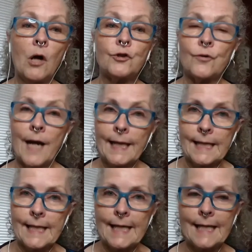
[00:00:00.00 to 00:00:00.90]

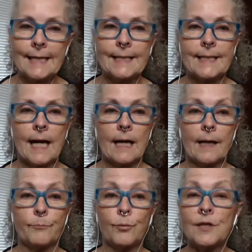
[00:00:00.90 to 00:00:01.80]
Trani is
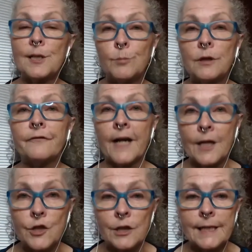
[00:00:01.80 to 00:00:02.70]
a principal
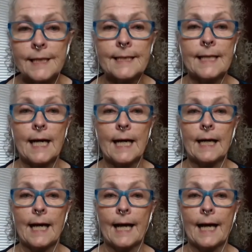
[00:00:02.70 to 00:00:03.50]
evangelist uh, at